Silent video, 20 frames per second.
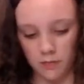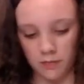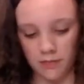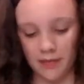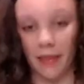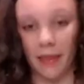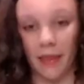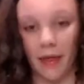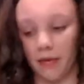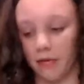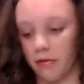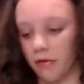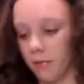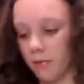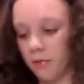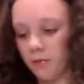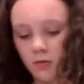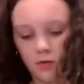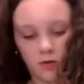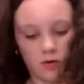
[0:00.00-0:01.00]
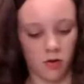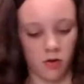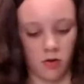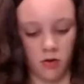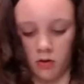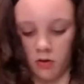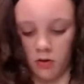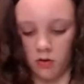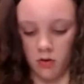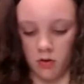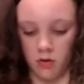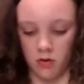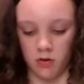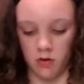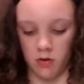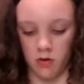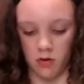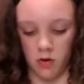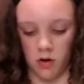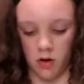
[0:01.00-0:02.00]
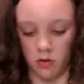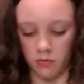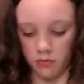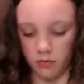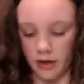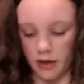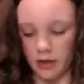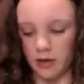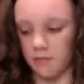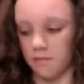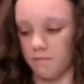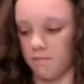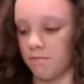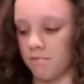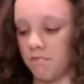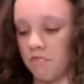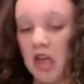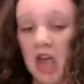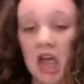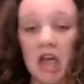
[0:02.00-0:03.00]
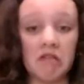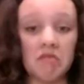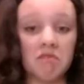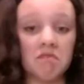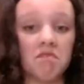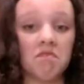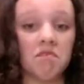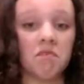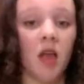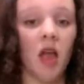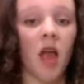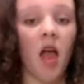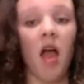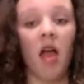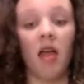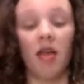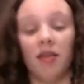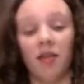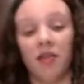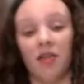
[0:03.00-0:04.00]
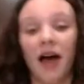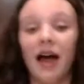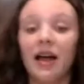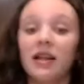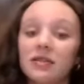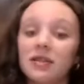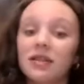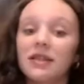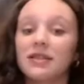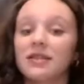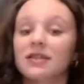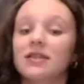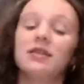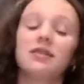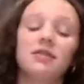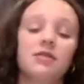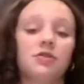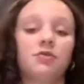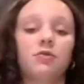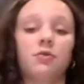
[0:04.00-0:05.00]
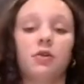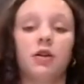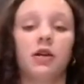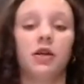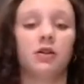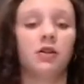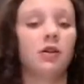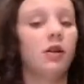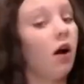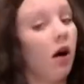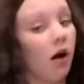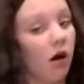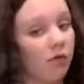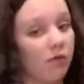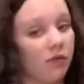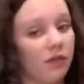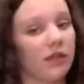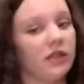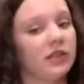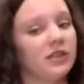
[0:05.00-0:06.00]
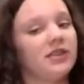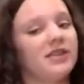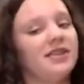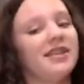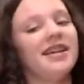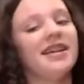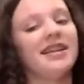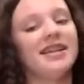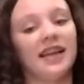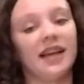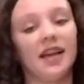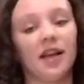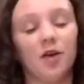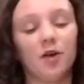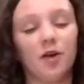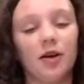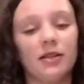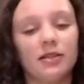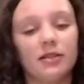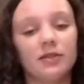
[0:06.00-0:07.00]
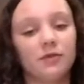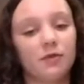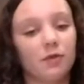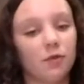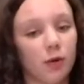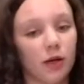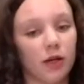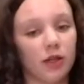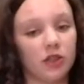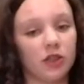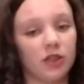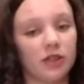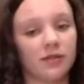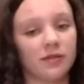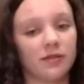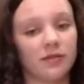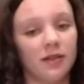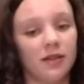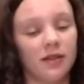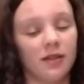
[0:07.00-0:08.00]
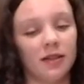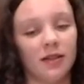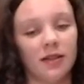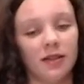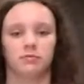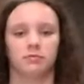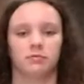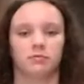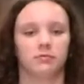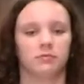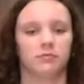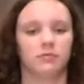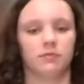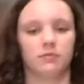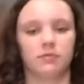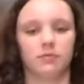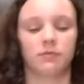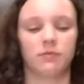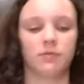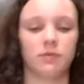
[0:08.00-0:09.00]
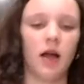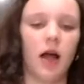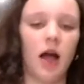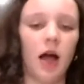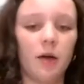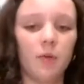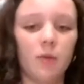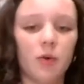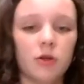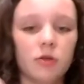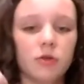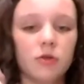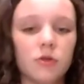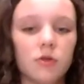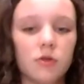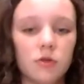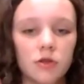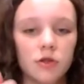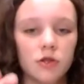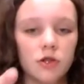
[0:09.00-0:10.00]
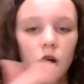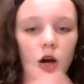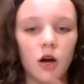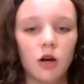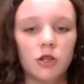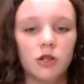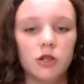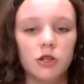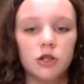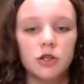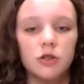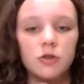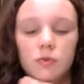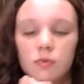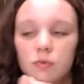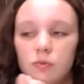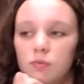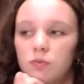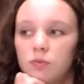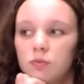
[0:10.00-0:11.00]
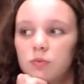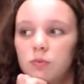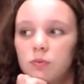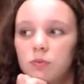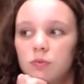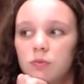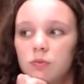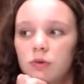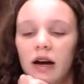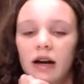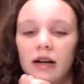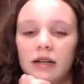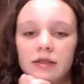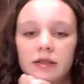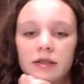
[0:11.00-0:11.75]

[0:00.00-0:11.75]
And that's it. Alright. And that is this tutorial all finished. Thank you guys for watching. I will talk to you guys